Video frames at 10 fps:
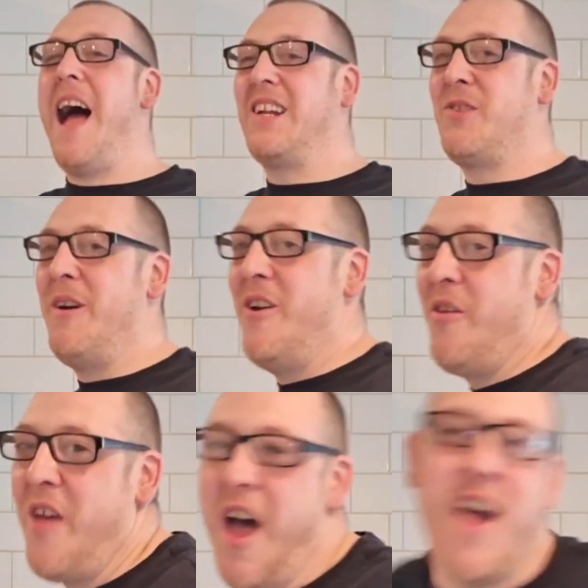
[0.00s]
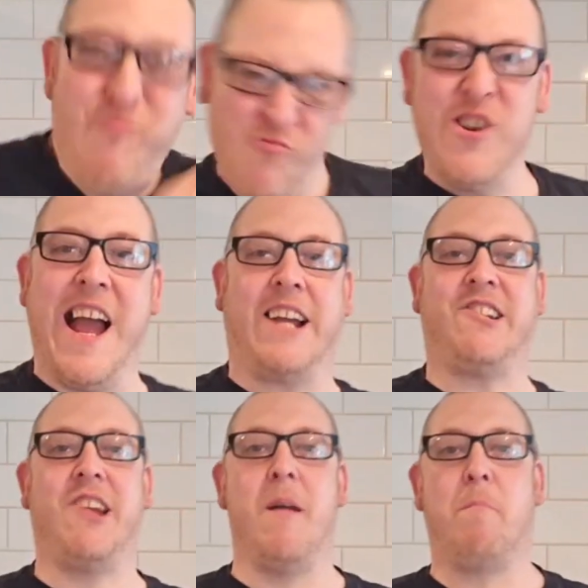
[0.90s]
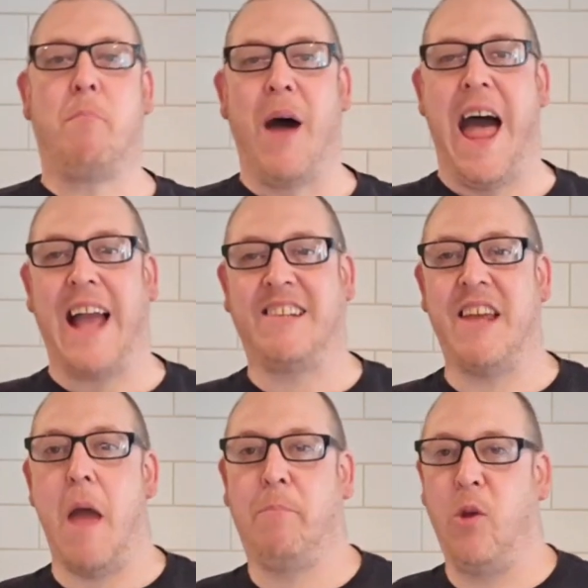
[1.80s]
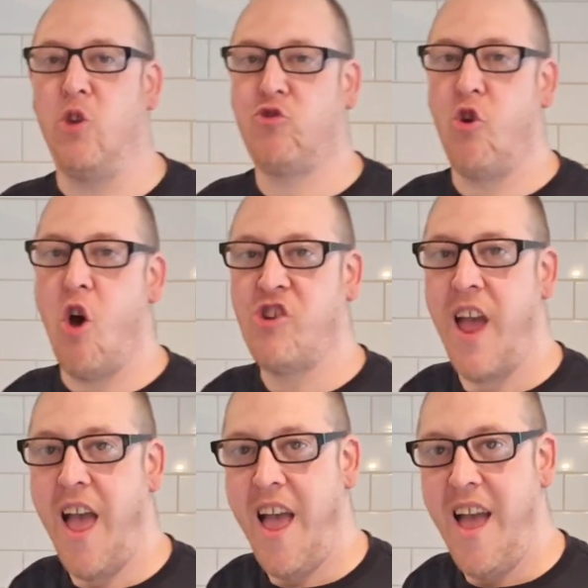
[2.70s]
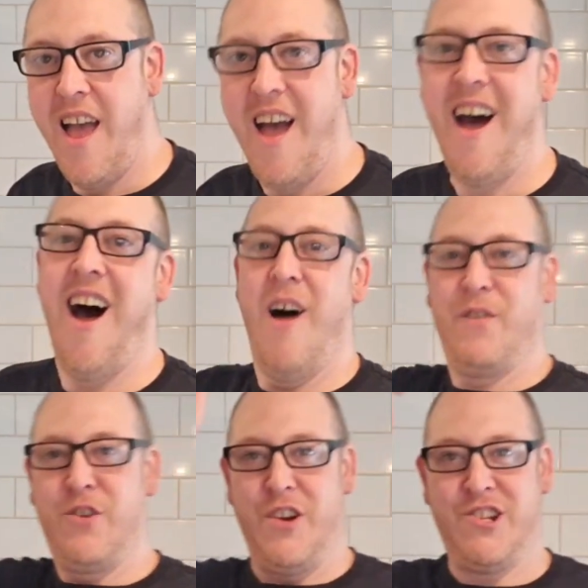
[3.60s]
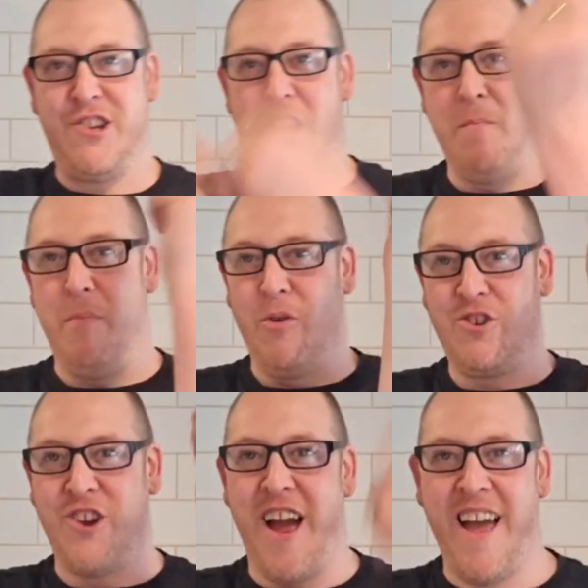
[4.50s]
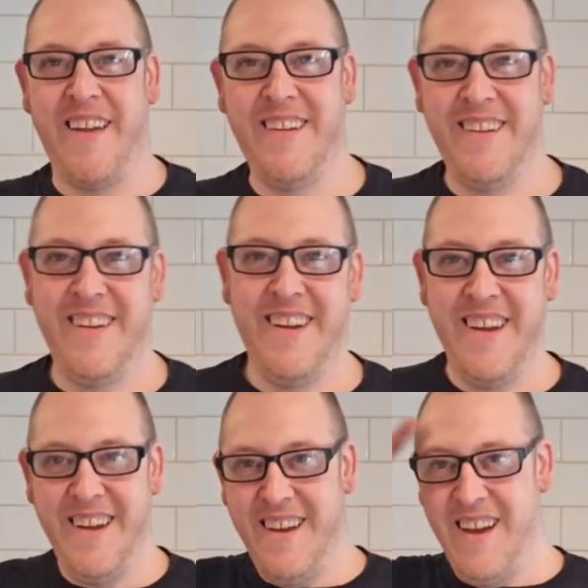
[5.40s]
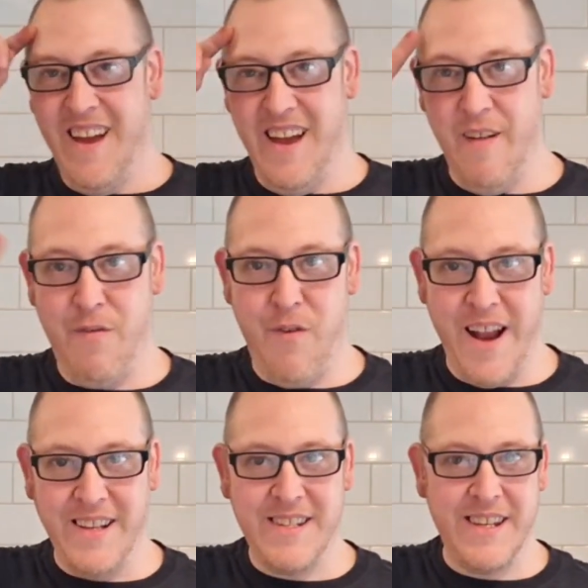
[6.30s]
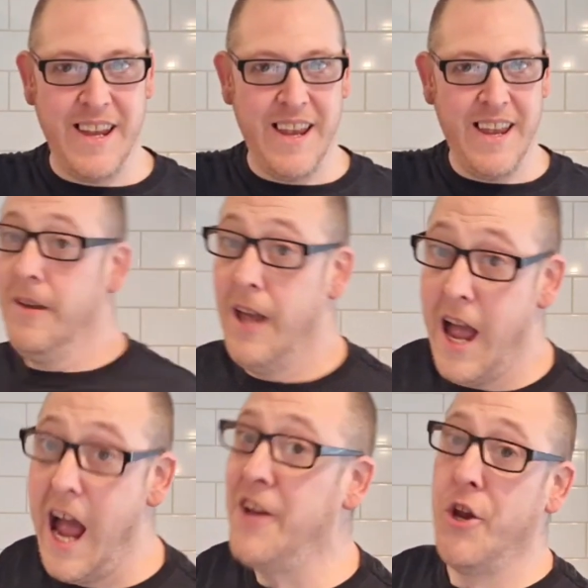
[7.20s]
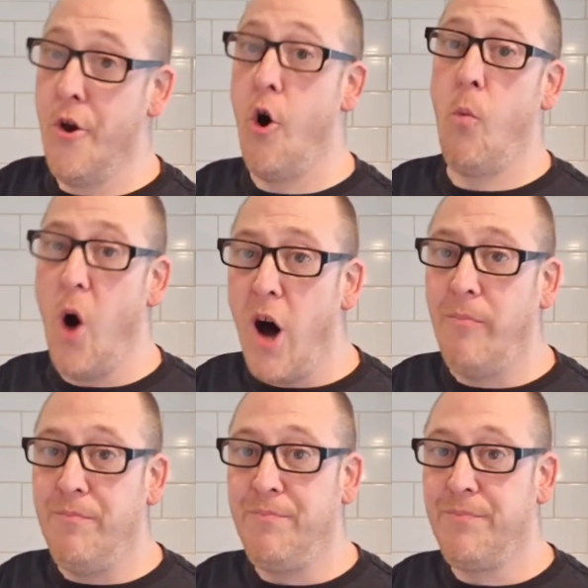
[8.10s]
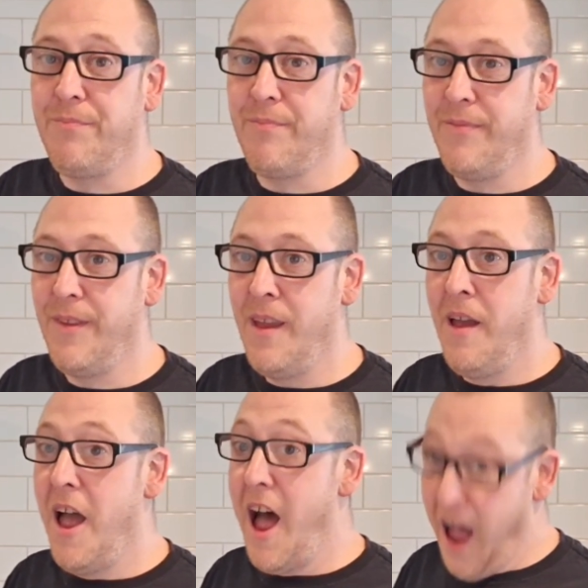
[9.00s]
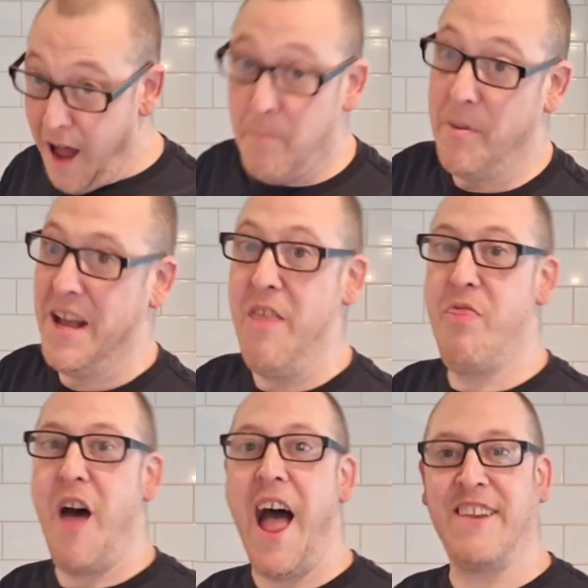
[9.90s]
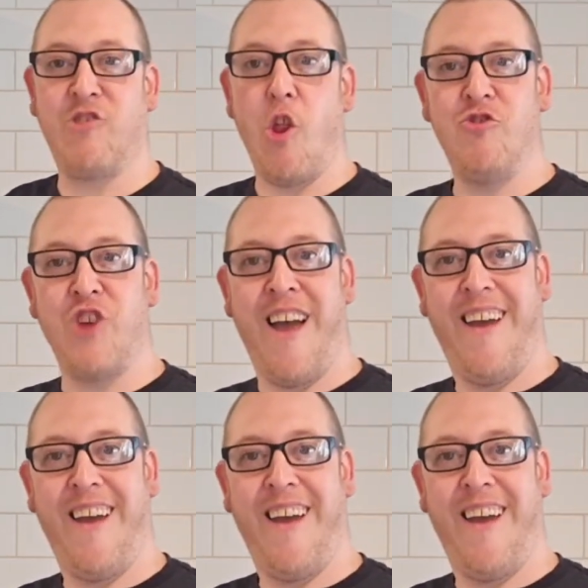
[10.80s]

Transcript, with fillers: back to another action packed episode of Chris the Butcher and Friends. And you know what? I've been in Iceland.